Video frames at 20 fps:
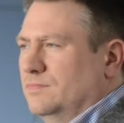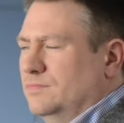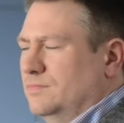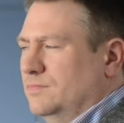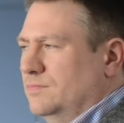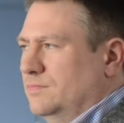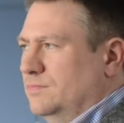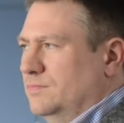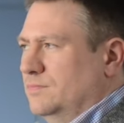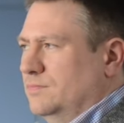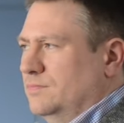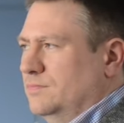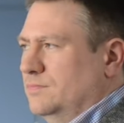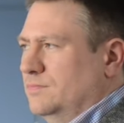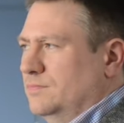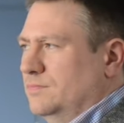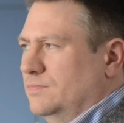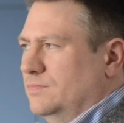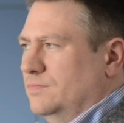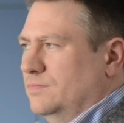
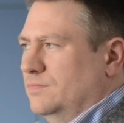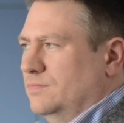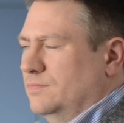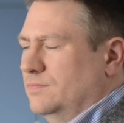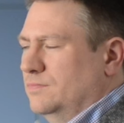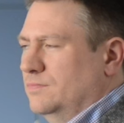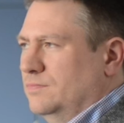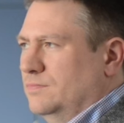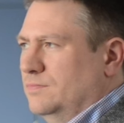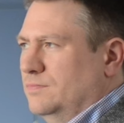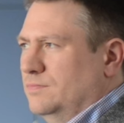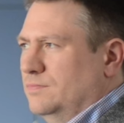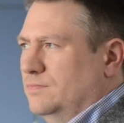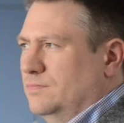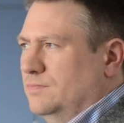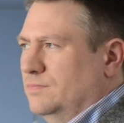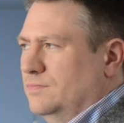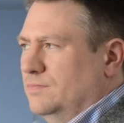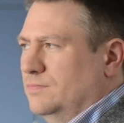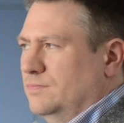
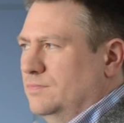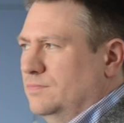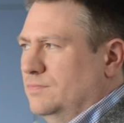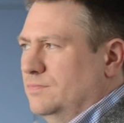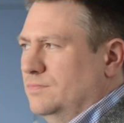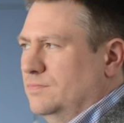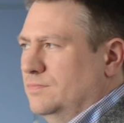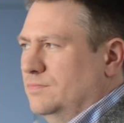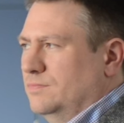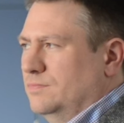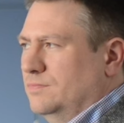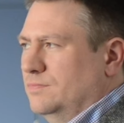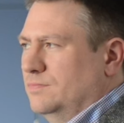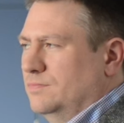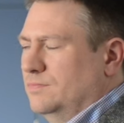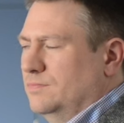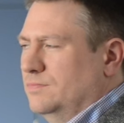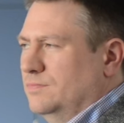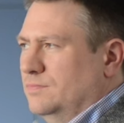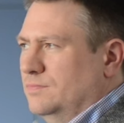
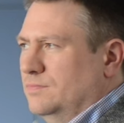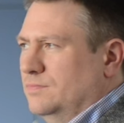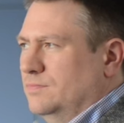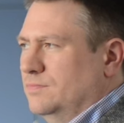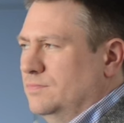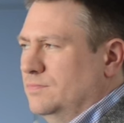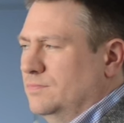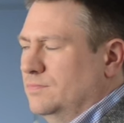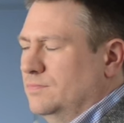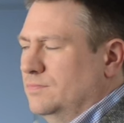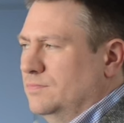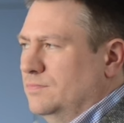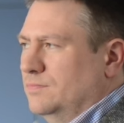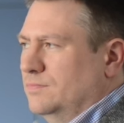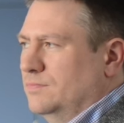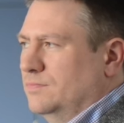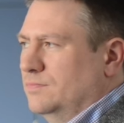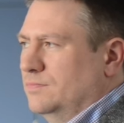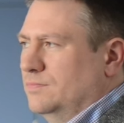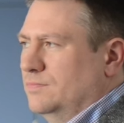
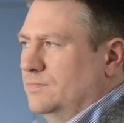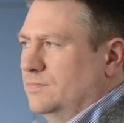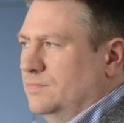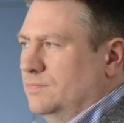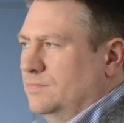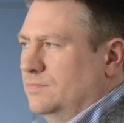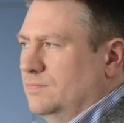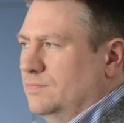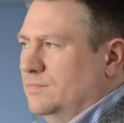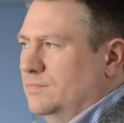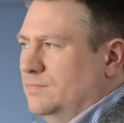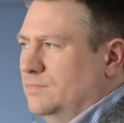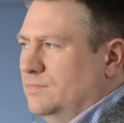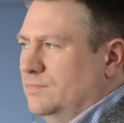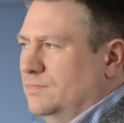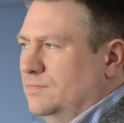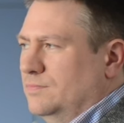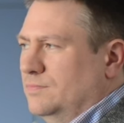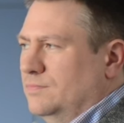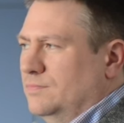
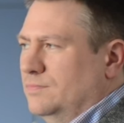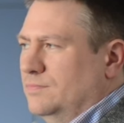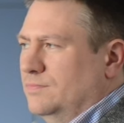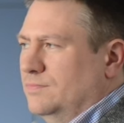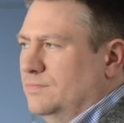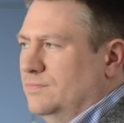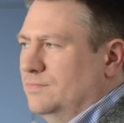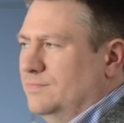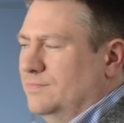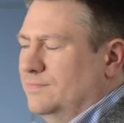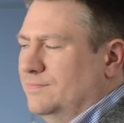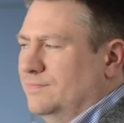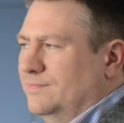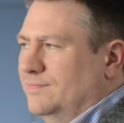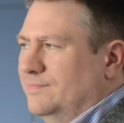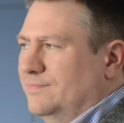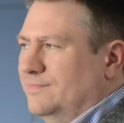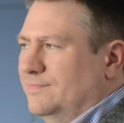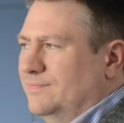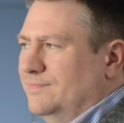
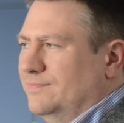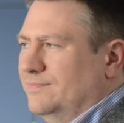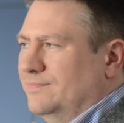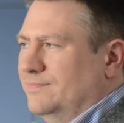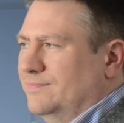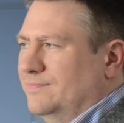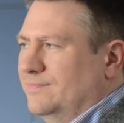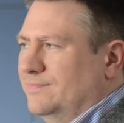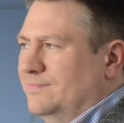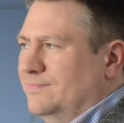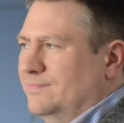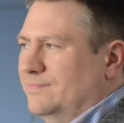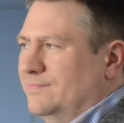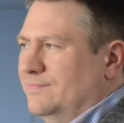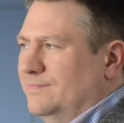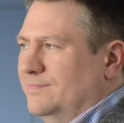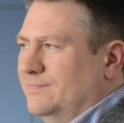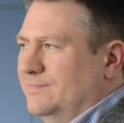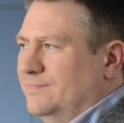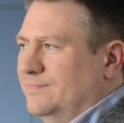
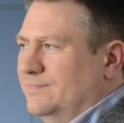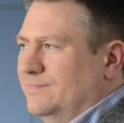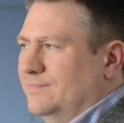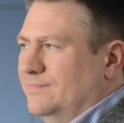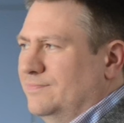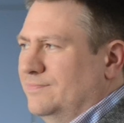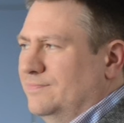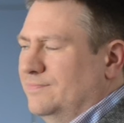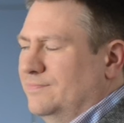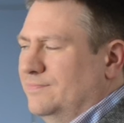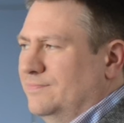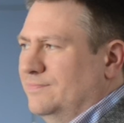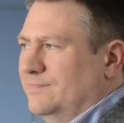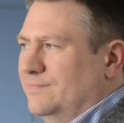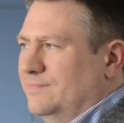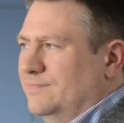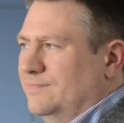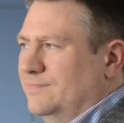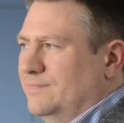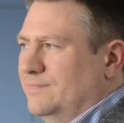[no speech]